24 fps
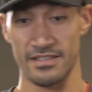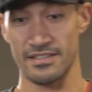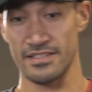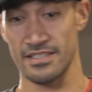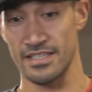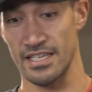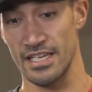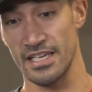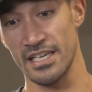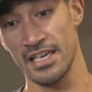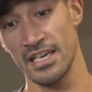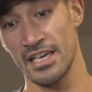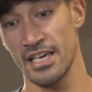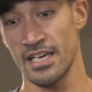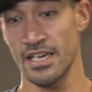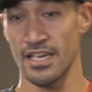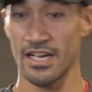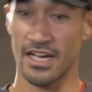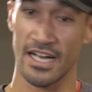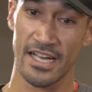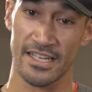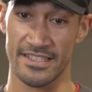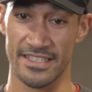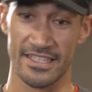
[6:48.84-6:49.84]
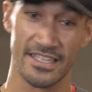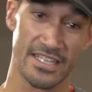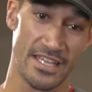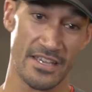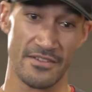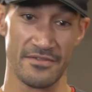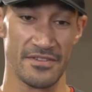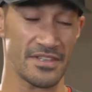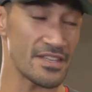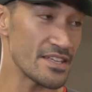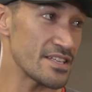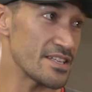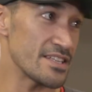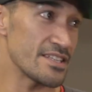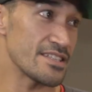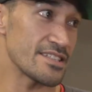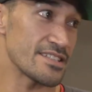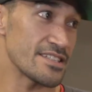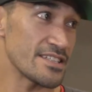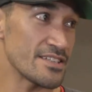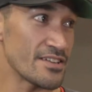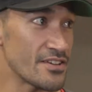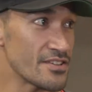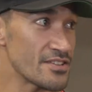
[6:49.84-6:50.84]
was like, IT heavy
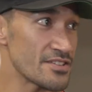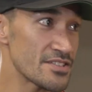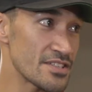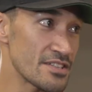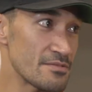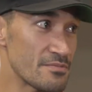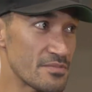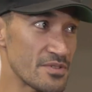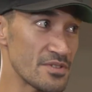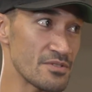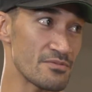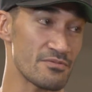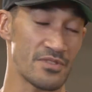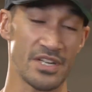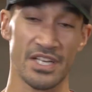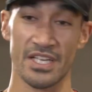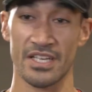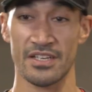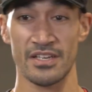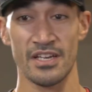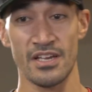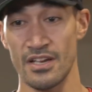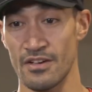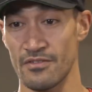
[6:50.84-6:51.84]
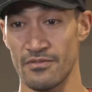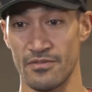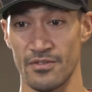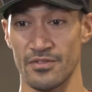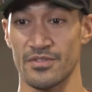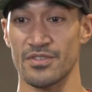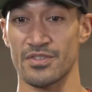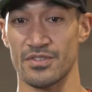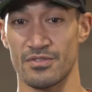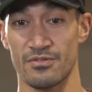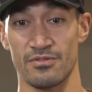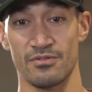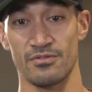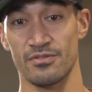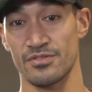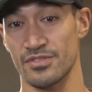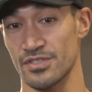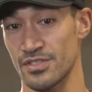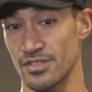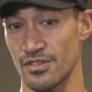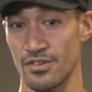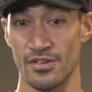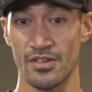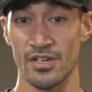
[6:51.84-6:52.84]
hitters, you know, jump in the ring for this cause,
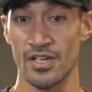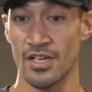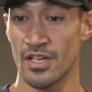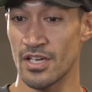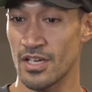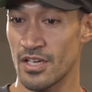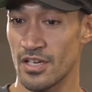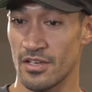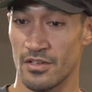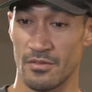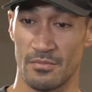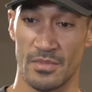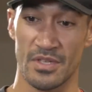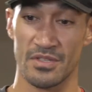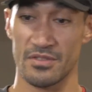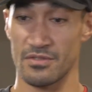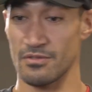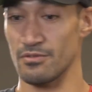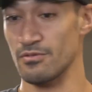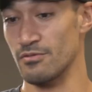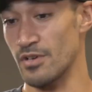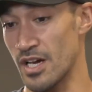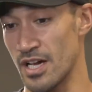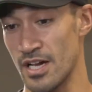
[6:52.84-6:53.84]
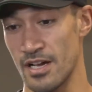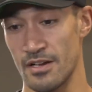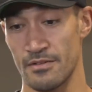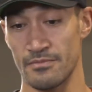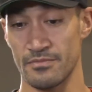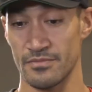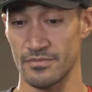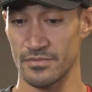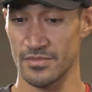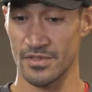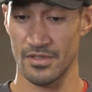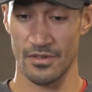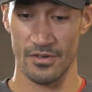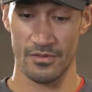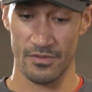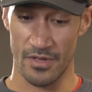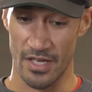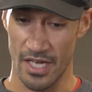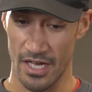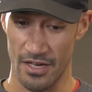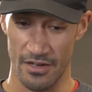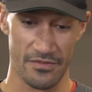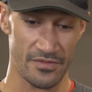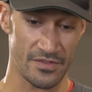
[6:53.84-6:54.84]
you know, mental, you know,
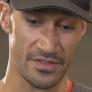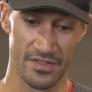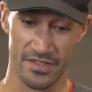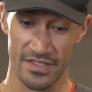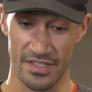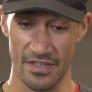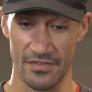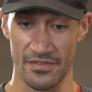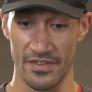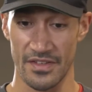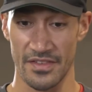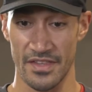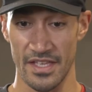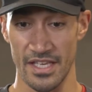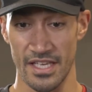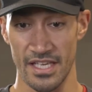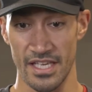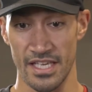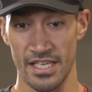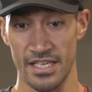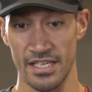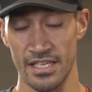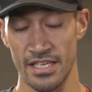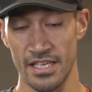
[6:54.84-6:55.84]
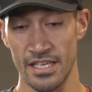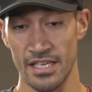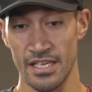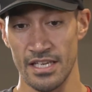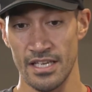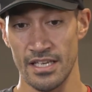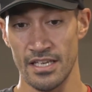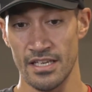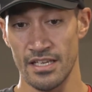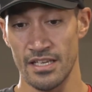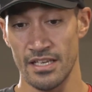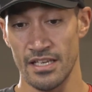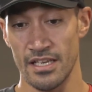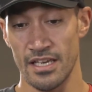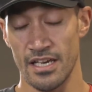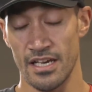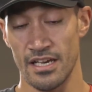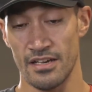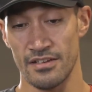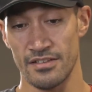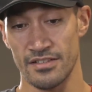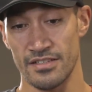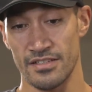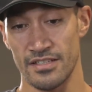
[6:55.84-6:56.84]
health and stuff like that. And I
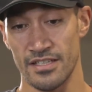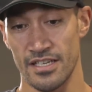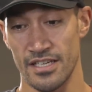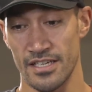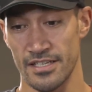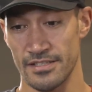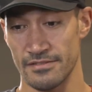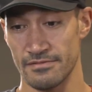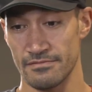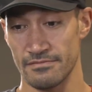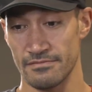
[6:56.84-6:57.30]
was just like,